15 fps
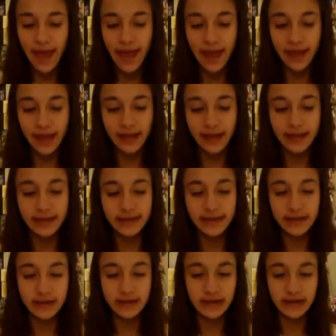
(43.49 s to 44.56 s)

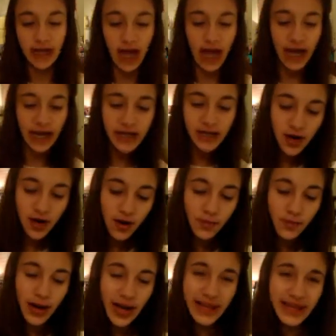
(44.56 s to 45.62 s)
And I
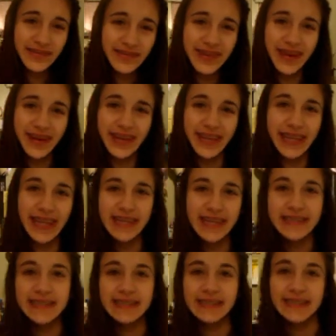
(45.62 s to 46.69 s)
know I am very
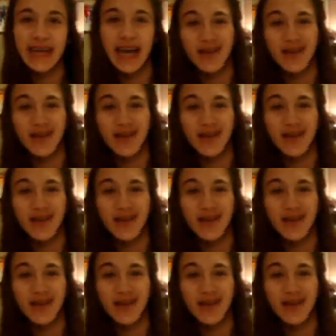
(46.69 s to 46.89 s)
late.